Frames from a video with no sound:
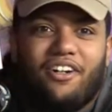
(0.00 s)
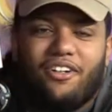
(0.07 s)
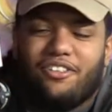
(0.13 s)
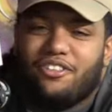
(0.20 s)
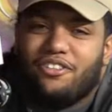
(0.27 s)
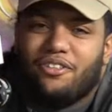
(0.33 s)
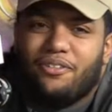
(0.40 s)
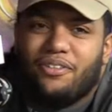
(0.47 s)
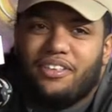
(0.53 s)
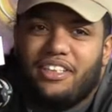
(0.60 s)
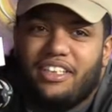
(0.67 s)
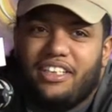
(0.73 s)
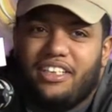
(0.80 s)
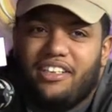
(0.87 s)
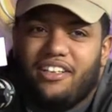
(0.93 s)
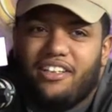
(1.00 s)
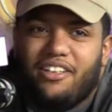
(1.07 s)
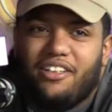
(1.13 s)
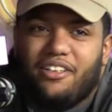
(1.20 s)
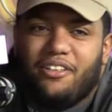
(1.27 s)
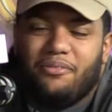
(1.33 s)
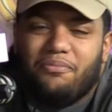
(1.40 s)
also the
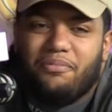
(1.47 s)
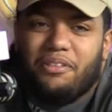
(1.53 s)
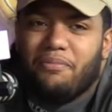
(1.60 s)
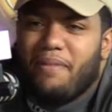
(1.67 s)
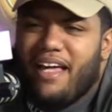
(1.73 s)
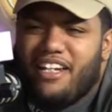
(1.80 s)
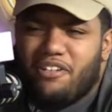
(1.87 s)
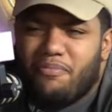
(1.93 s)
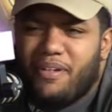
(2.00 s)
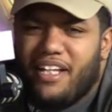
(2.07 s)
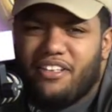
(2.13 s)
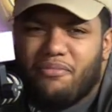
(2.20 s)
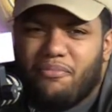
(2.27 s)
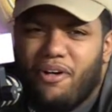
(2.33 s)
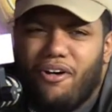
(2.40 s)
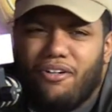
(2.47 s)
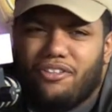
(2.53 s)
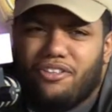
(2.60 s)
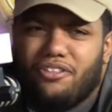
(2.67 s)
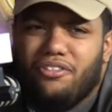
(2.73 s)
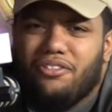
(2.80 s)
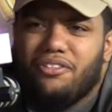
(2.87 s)
management at the mall
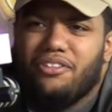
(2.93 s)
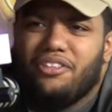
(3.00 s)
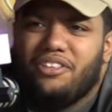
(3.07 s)
too.